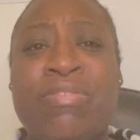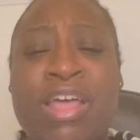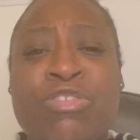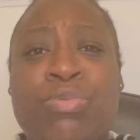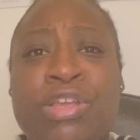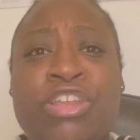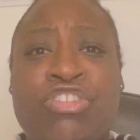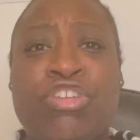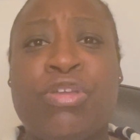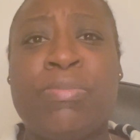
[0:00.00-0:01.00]
That's what it
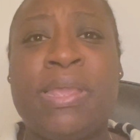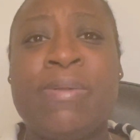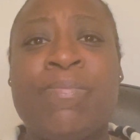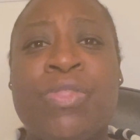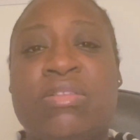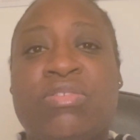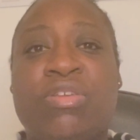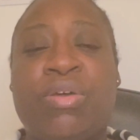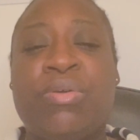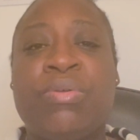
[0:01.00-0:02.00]
showed me. And
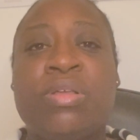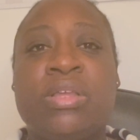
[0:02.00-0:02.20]
so